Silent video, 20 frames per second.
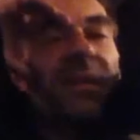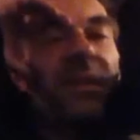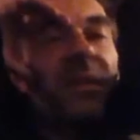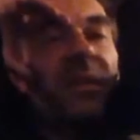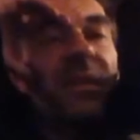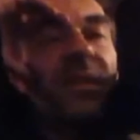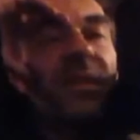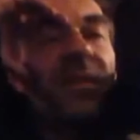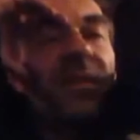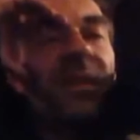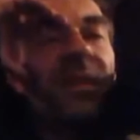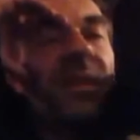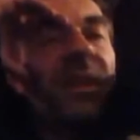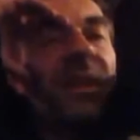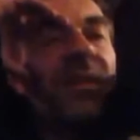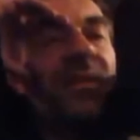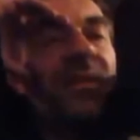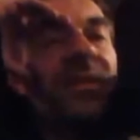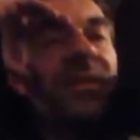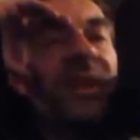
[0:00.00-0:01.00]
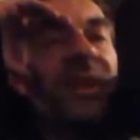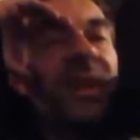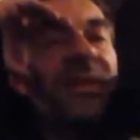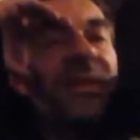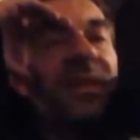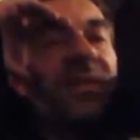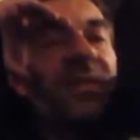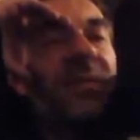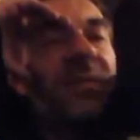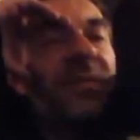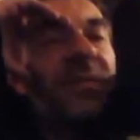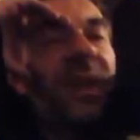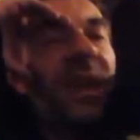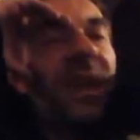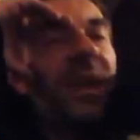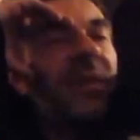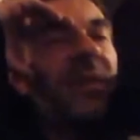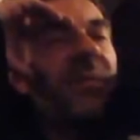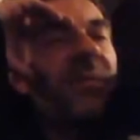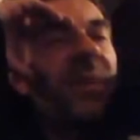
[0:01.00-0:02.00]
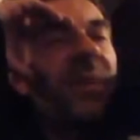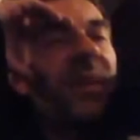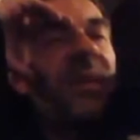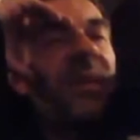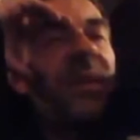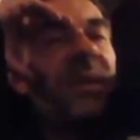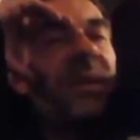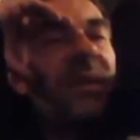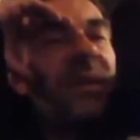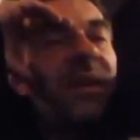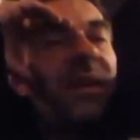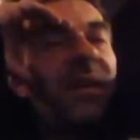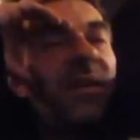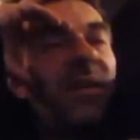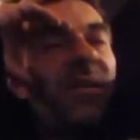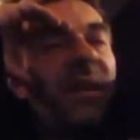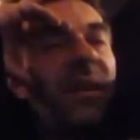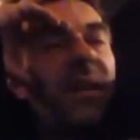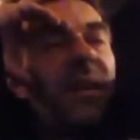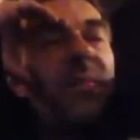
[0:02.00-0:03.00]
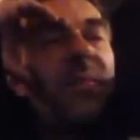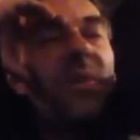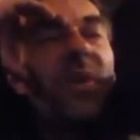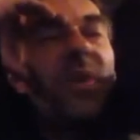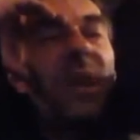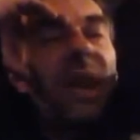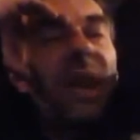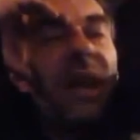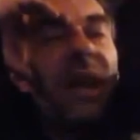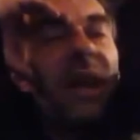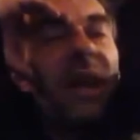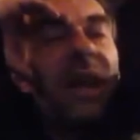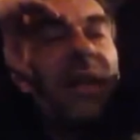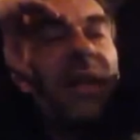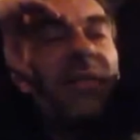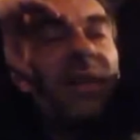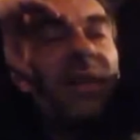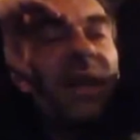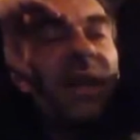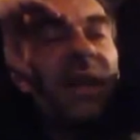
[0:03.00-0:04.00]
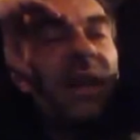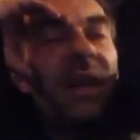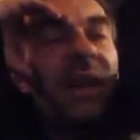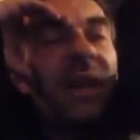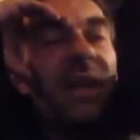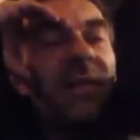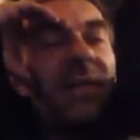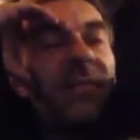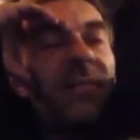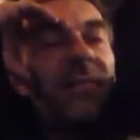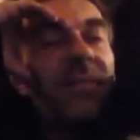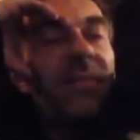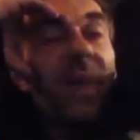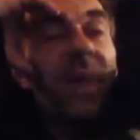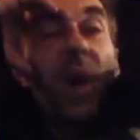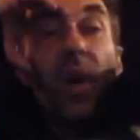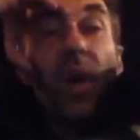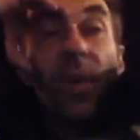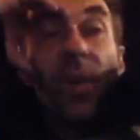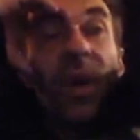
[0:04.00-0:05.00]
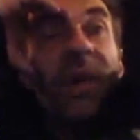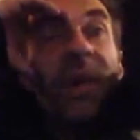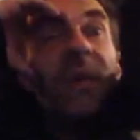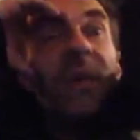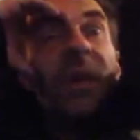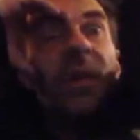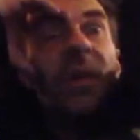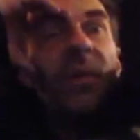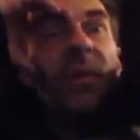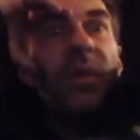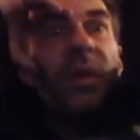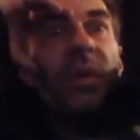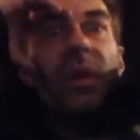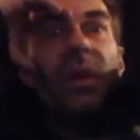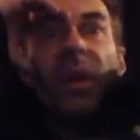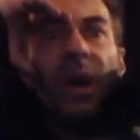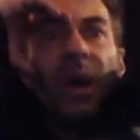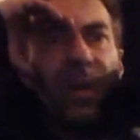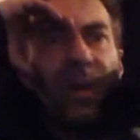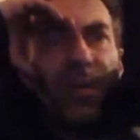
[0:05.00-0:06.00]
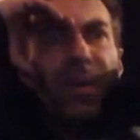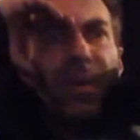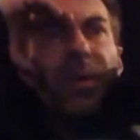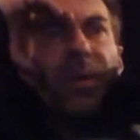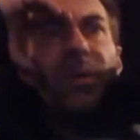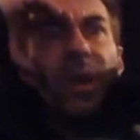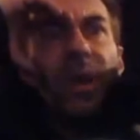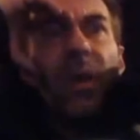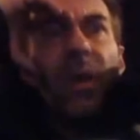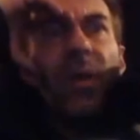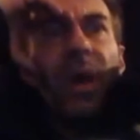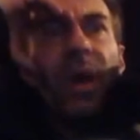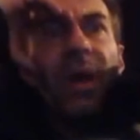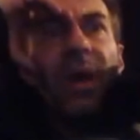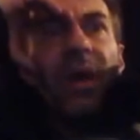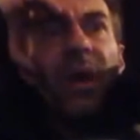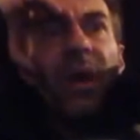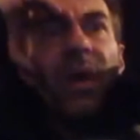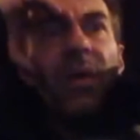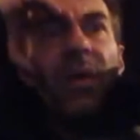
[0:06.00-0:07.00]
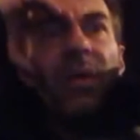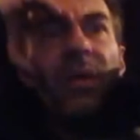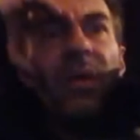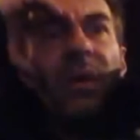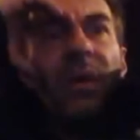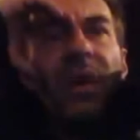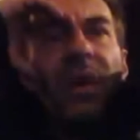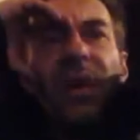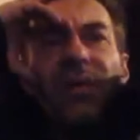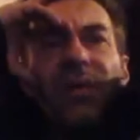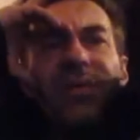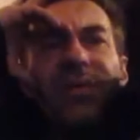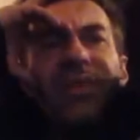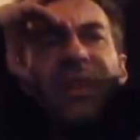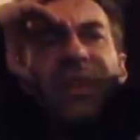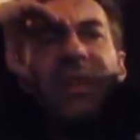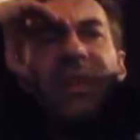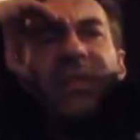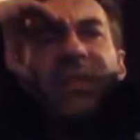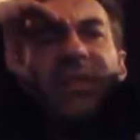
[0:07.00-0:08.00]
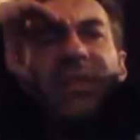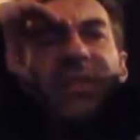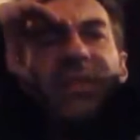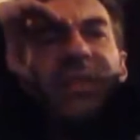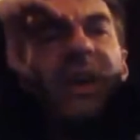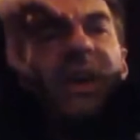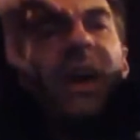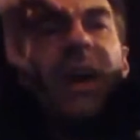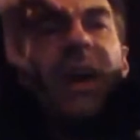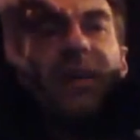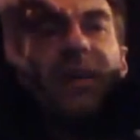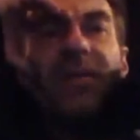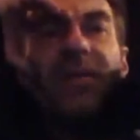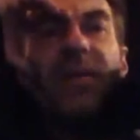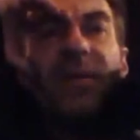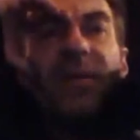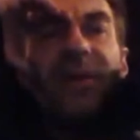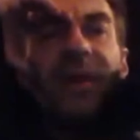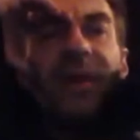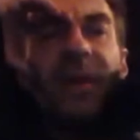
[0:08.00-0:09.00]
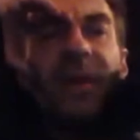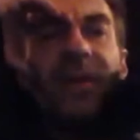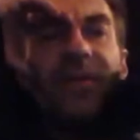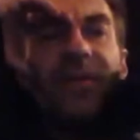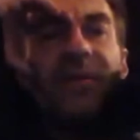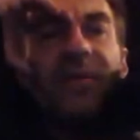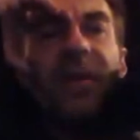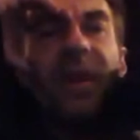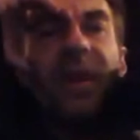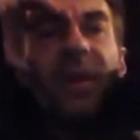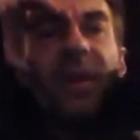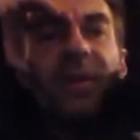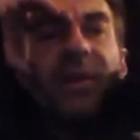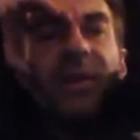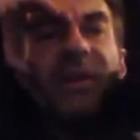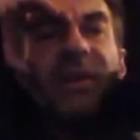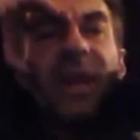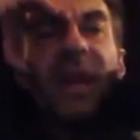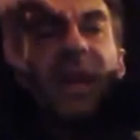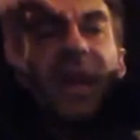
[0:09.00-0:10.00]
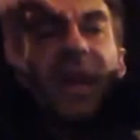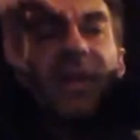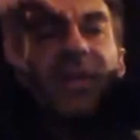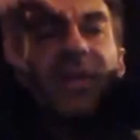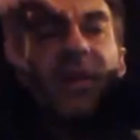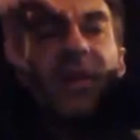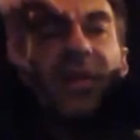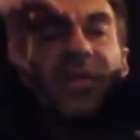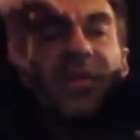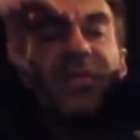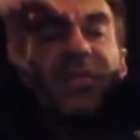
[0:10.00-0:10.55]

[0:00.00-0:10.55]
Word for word: a very enthusiastic fan, but we communicated every day. Oh, I know. Oh, you know, I know of Jesus. I have 1,400 followers, and I talk